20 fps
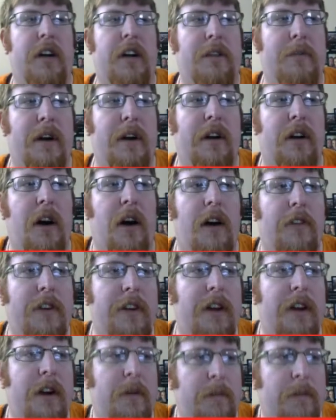for my coughing
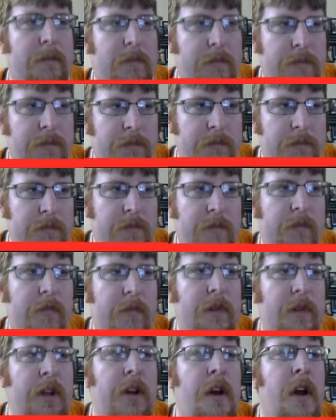there.
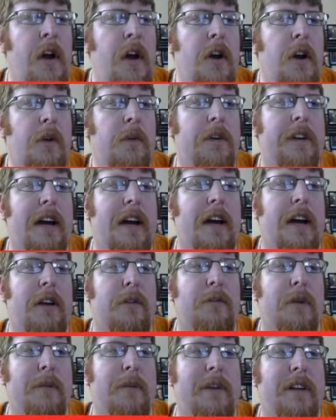When
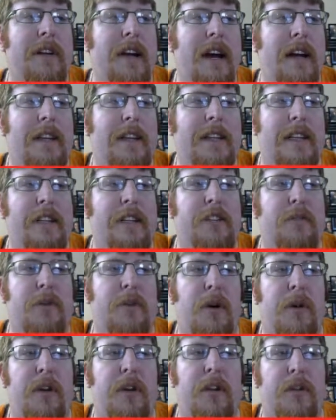Tattered Mummy dies, each
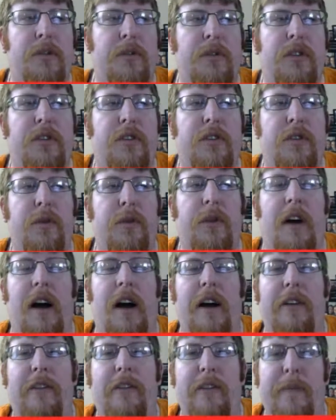opponent loses 2
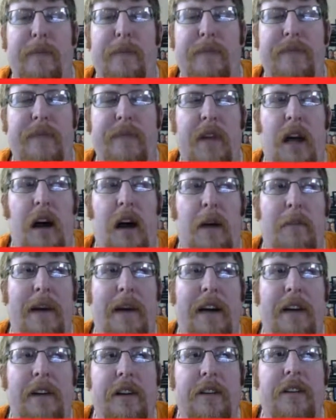life.
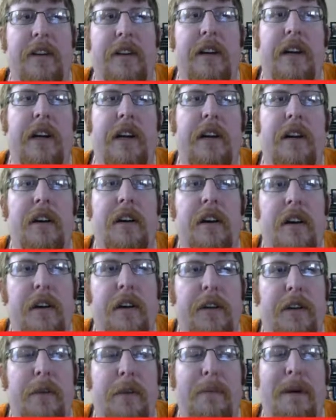I can see
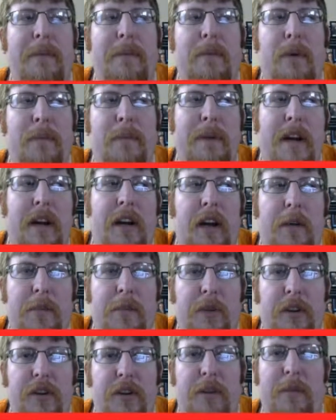some people picking up
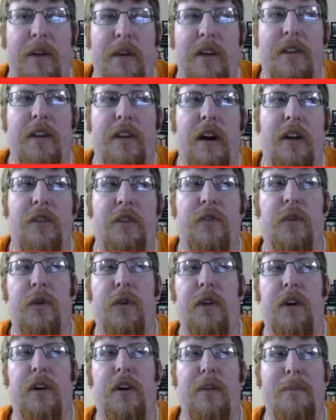some of these decks for
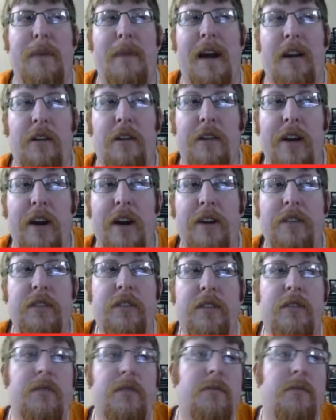their commander decks.